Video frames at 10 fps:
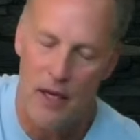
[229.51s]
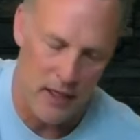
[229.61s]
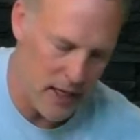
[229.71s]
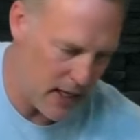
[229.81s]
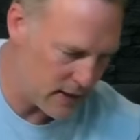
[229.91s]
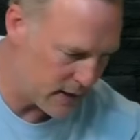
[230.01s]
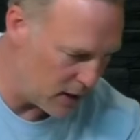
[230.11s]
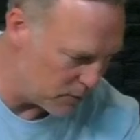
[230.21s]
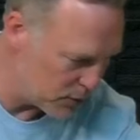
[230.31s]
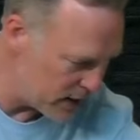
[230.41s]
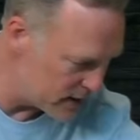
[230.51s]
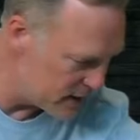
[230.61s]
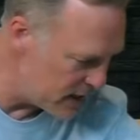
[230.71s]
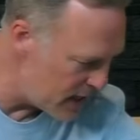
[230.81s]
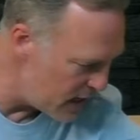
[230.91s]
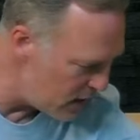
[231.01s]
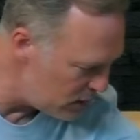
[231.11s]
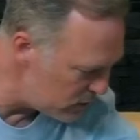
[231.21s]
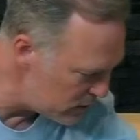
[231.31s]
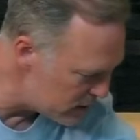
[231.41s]
And exhale, press
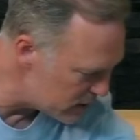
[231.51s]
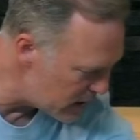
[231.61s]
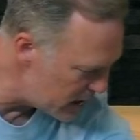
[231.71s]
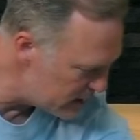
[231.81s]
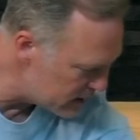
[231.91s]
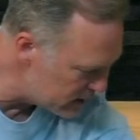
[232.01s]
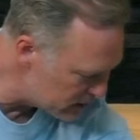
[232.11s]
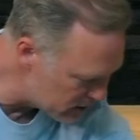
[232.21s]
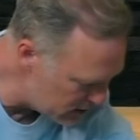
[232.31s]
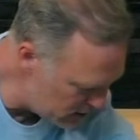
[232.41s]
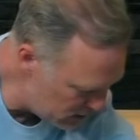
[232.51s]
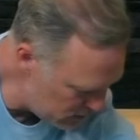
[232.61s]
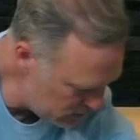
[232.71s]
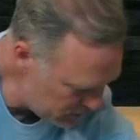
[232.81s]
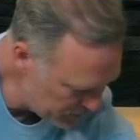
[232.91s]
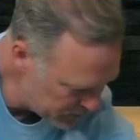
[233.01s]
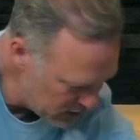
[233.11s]
down, nice and slow,